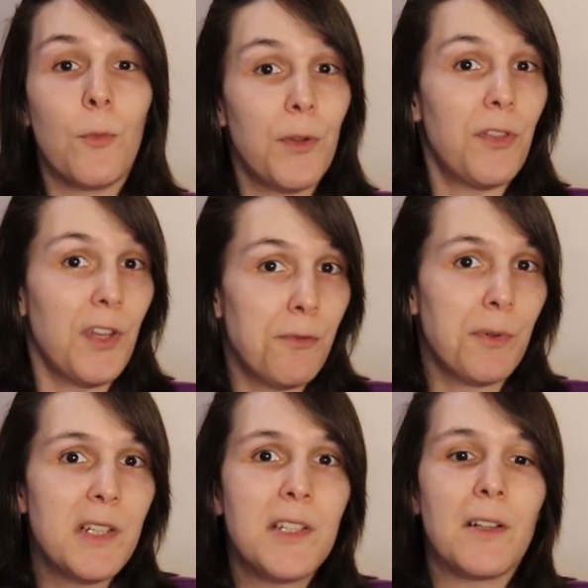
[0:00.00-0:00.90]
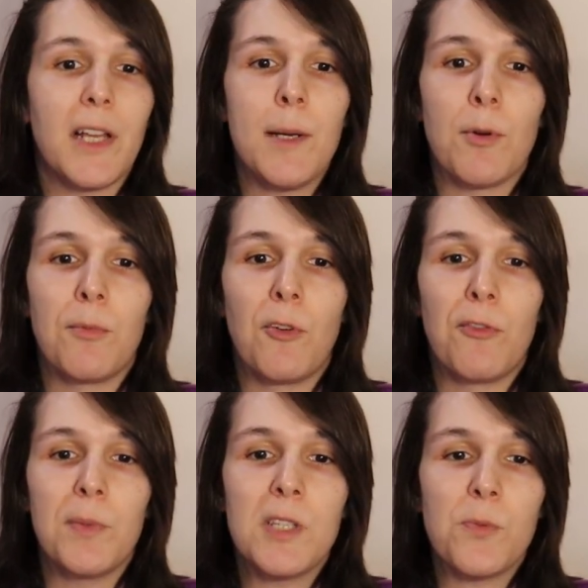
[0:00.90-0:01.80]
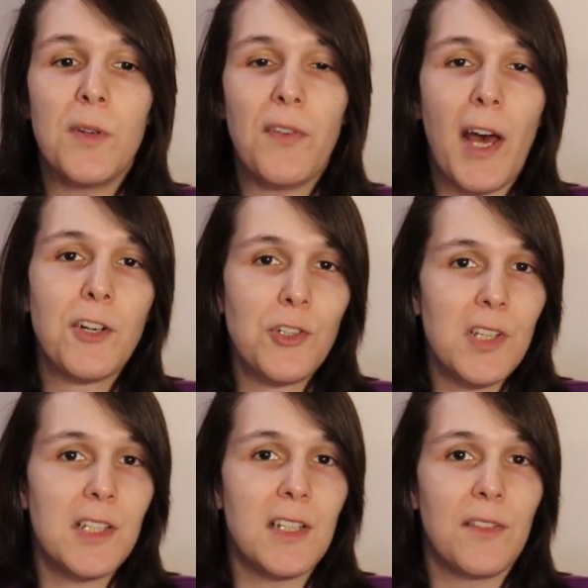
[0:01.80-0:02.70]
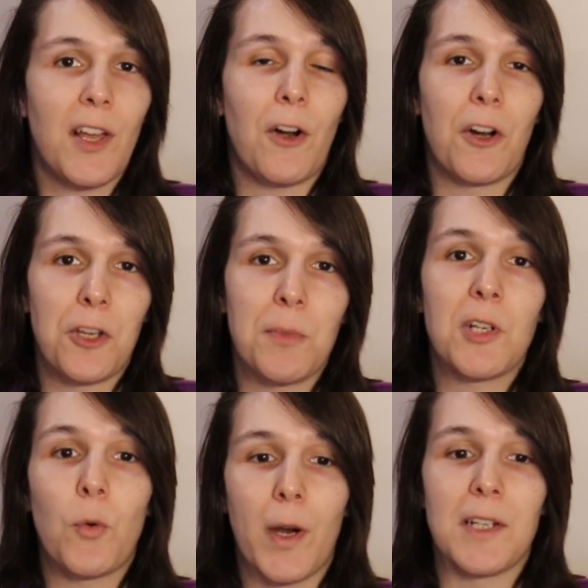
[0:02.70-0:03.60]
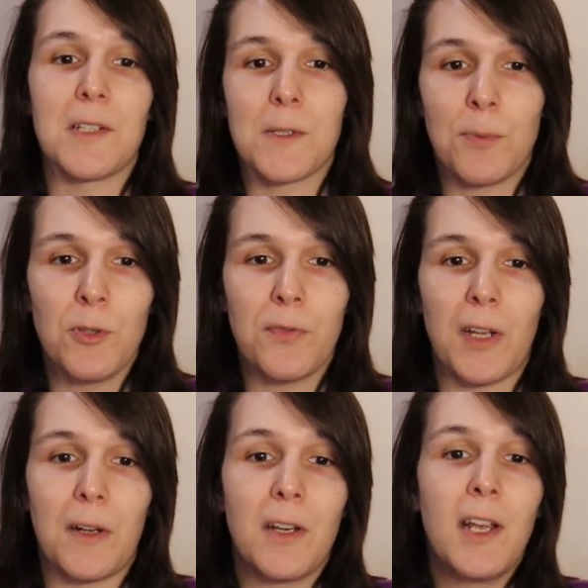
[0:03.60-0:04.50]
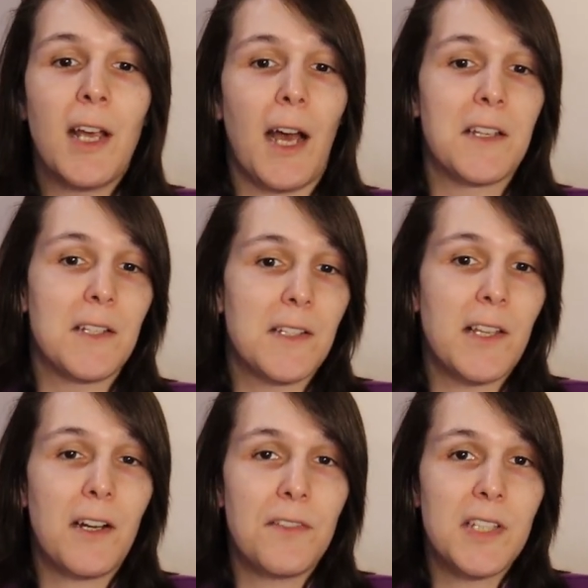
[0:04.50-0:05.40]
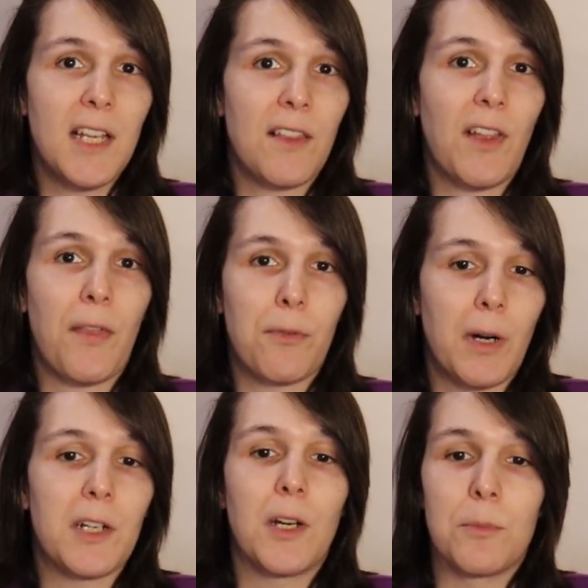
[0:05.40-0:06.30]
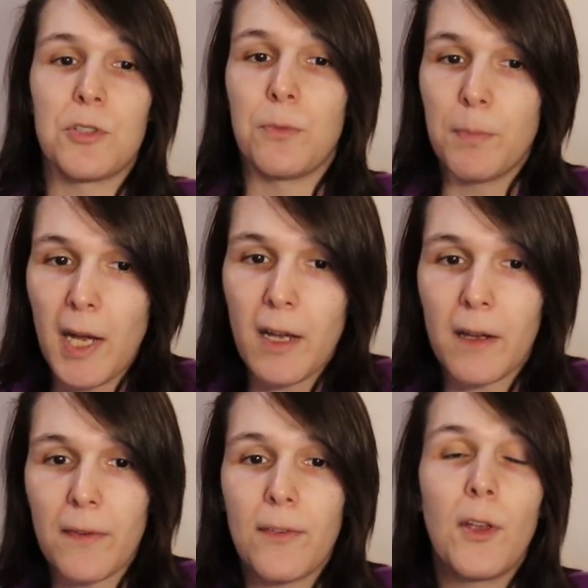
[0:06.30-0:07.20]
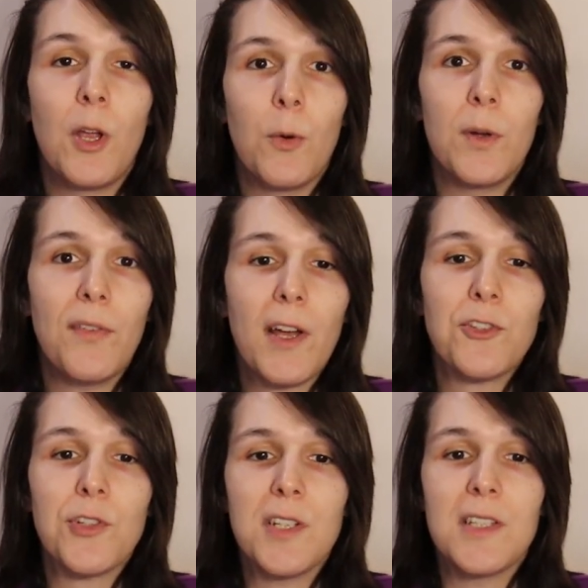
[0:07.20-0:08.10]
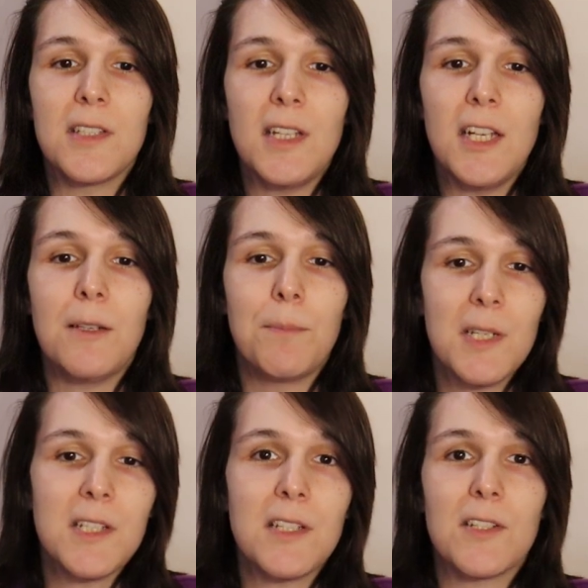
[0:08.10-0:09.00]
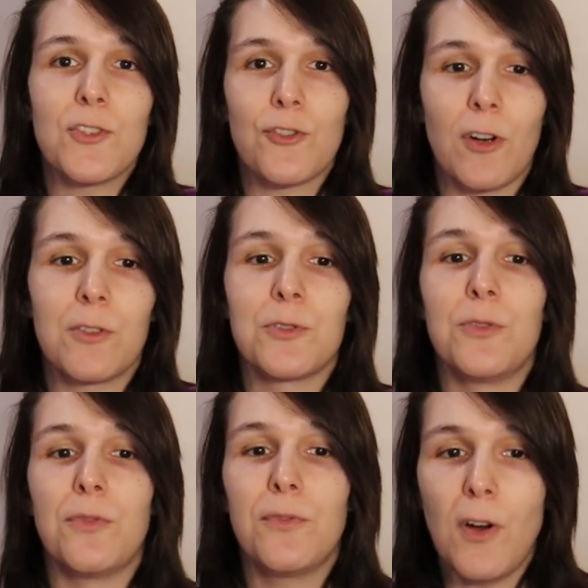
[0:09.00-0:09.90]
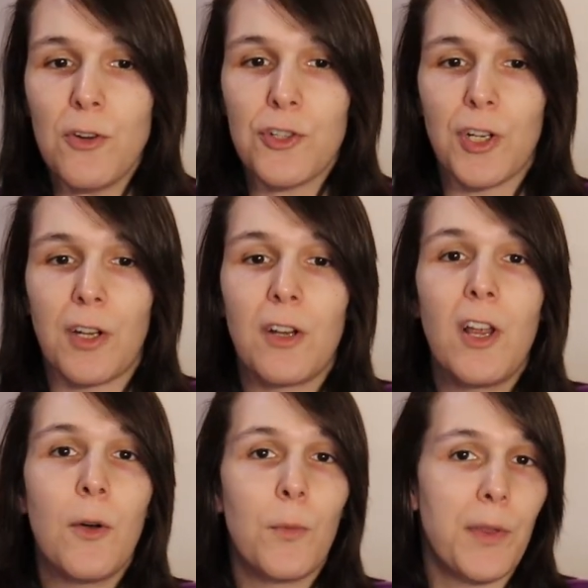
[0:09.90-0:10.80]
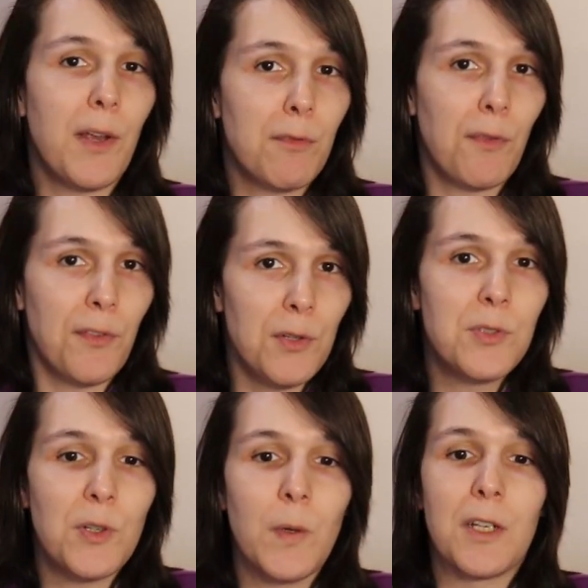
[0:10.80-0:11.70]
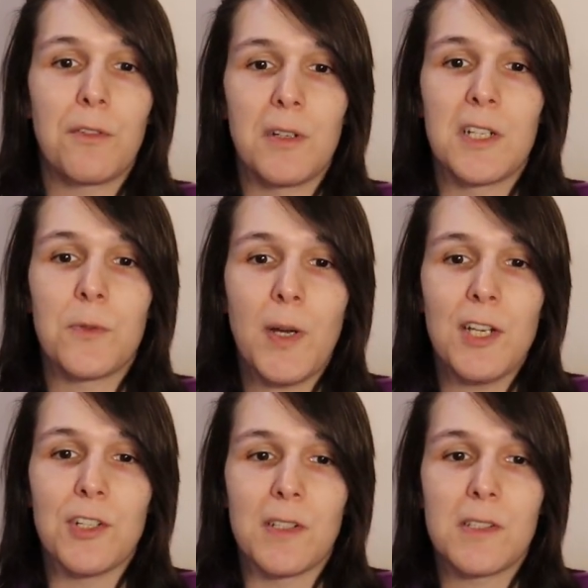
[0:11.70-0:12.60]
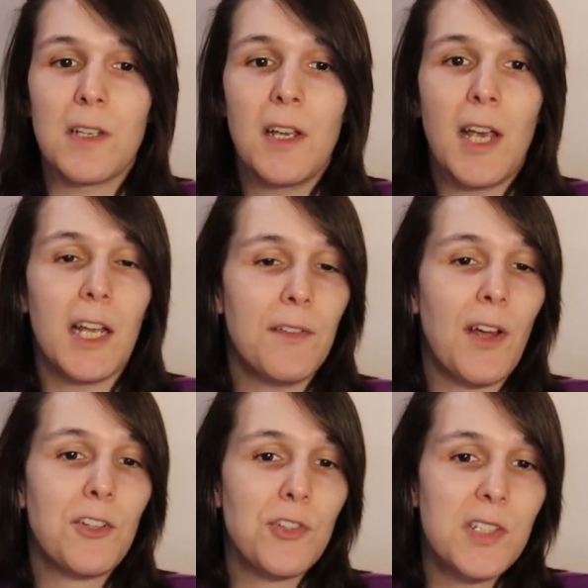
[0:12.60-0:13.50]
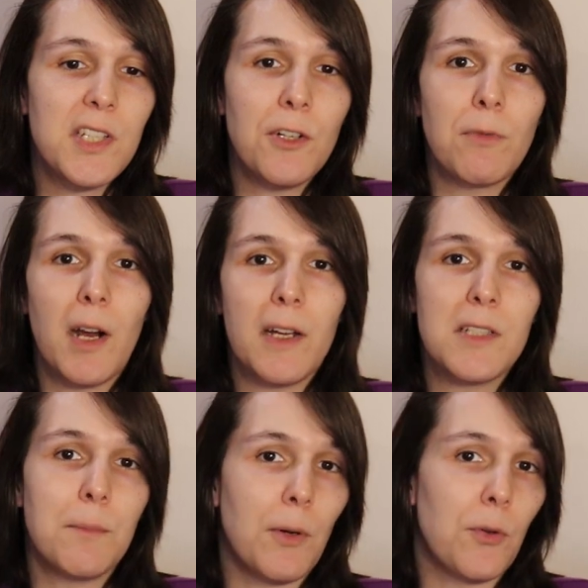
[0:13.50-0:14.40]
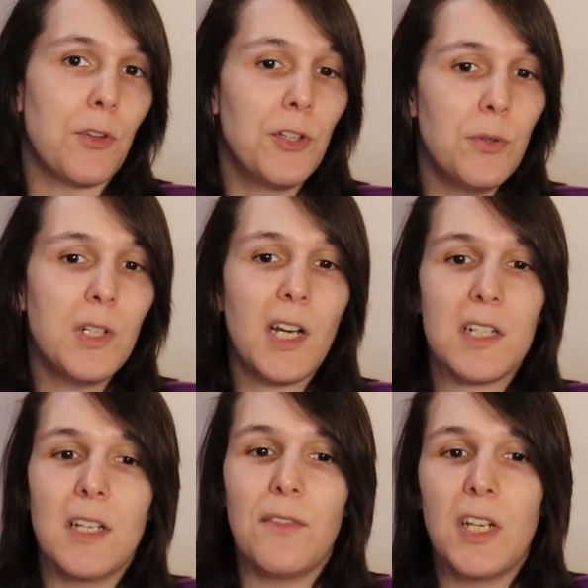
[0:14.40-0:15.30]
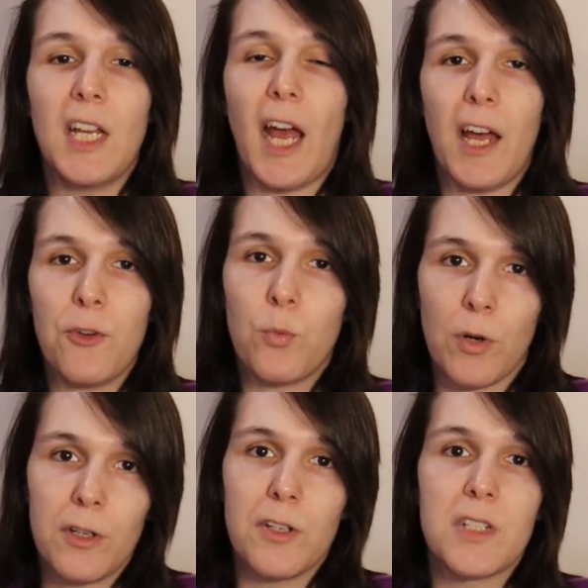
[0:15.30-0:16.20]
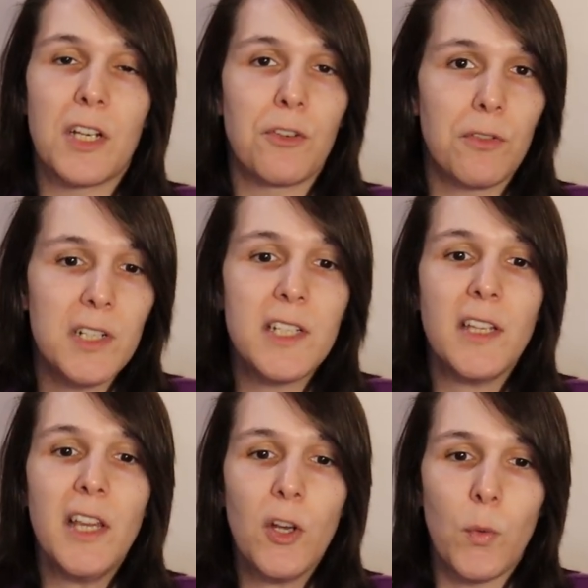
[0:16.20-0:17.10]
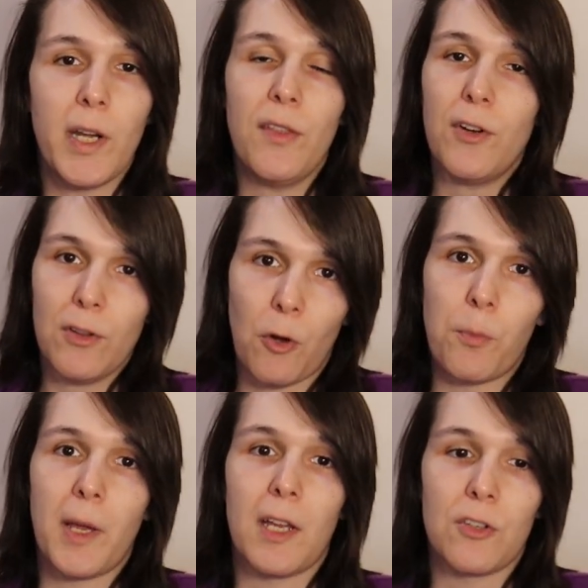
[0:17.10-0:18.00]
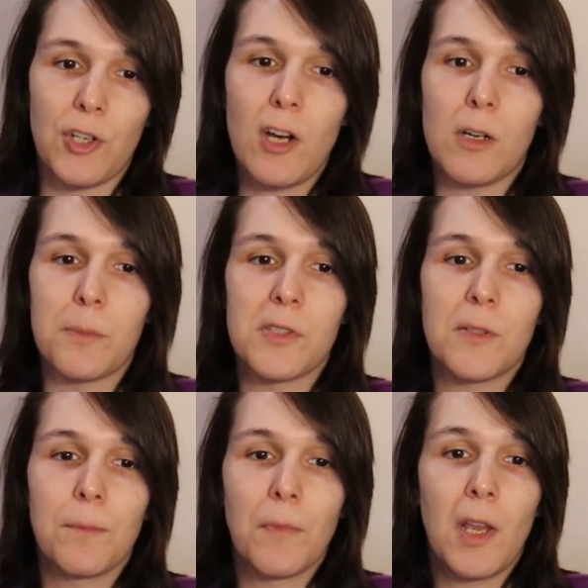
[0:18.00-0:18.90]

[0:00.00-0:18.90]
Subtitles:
With the recent labor movements, we've actually seen that argument quite disproven, as instead of seeing that threat come to pass, we've actually seen businesses struggle to function when they've refused to increase wages, and have actually seen a rise in both union activity and workers increasingly quitting their low-paying jobs.